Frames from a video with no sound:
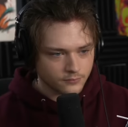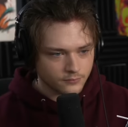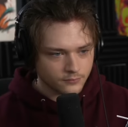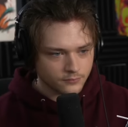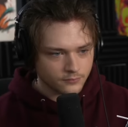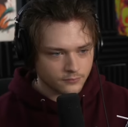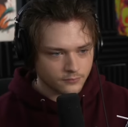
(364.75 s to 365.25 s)

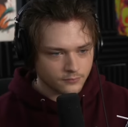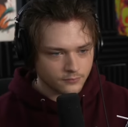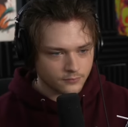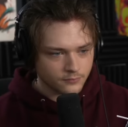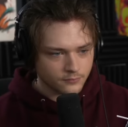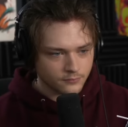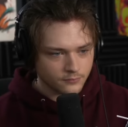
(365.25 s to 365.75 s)

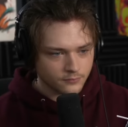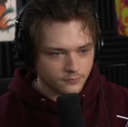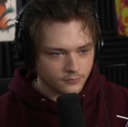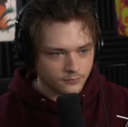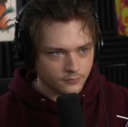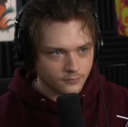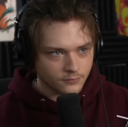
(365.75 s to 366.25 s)

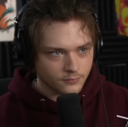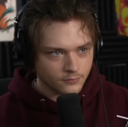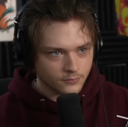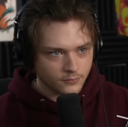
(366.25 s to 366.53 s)
Nothing is said.